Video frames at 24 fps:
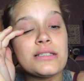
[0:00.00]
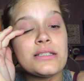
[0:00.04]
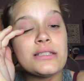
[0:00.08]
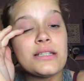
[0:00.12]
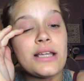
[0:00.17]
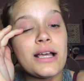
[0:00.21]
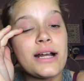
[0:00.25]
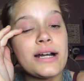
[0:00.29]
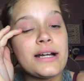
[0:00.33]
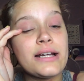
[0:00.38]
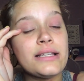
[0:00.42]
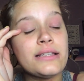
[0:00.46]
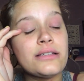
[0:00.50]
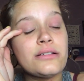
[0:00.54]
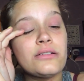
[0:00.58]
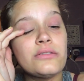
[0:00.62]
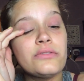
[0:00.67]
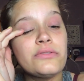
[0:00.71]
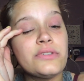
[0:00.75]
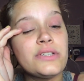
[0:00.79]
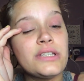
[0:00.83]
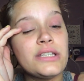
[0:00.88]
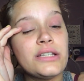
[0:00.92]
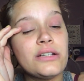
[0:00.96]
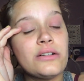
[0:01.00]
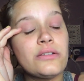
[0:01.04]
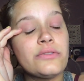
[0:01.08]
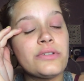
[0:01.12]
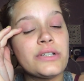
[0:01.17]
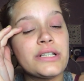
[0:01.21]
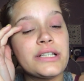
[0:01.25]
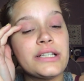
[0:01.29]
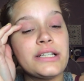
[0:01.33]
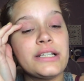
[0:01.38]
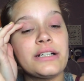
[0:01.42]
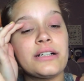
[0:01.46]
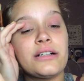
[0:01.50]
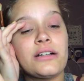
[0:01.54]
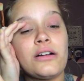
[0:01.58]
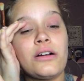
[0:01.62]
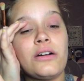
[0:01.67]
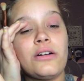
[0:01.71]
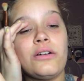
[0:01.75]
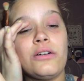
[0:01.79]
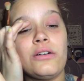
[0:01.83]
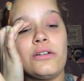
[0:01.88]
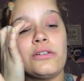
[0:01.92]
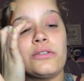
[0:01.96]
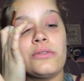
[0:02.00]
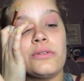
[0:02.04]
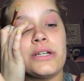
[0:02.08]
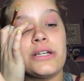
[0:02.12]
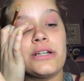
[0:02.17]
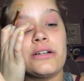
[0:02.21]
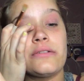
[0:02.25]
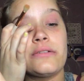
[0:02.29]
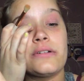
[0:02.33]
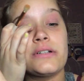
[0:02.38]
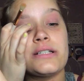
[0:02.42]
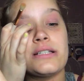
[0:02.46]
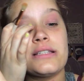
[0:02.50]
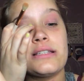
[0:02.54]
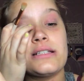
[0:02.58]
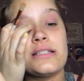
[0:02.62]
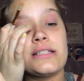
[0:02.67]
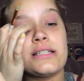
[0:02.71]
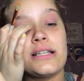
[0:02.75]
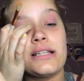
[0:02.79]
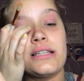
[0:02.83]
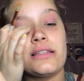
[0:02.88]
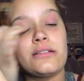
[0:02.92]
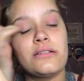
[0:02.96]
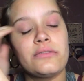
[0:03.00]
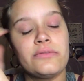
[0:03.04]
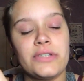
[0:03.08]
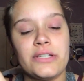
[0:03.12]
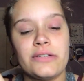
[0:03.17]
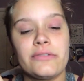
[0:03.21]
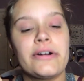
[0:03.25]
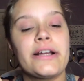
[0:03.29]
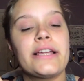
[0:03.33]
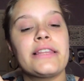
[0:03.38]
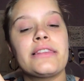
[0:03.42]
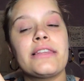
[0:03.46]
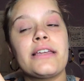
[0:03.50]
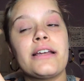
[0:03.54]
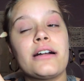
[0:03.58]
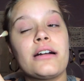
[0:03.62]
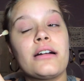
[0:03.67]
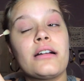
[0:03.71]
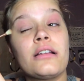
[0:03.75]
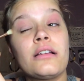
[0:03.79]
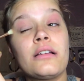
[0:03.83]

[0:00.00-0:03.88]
tiny little V over here all the way over to the tiny little V right there.